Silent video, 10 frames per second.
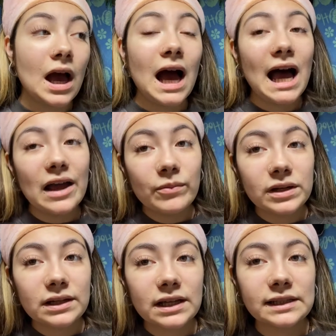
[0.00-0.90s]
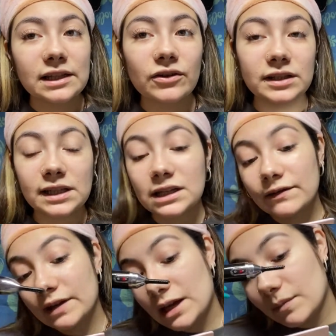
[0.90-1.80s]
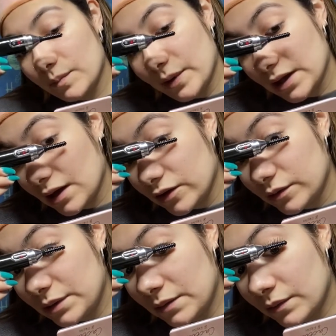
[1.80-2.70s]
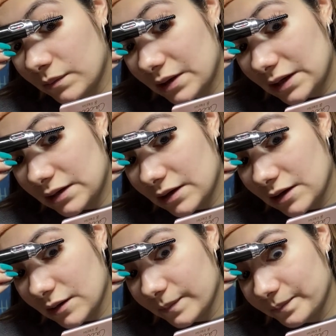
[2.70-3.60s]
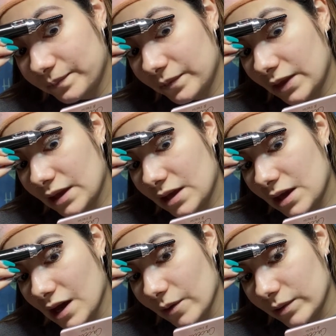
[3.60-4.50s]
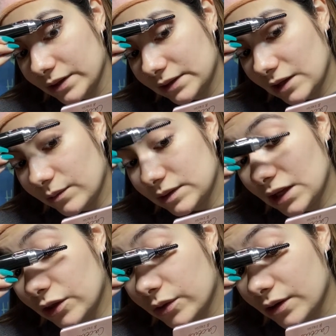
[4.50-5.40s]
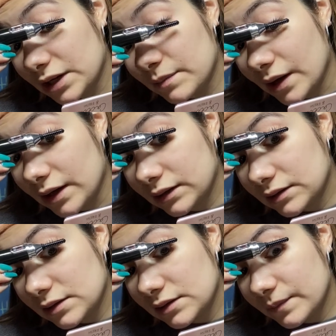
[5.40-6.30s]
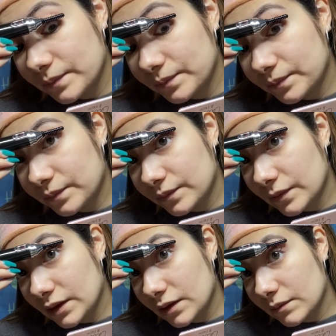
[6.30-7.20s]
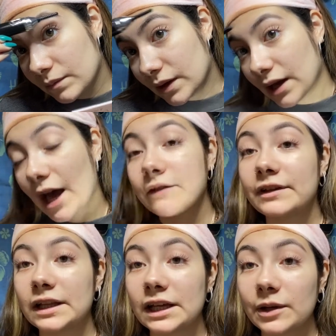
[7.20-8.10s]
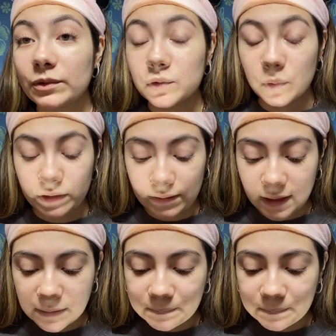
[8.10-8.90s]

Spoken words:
I wouldn't consider it significant, but other people might. I want to say it was like 30 bucks, but I feel like it was worth it.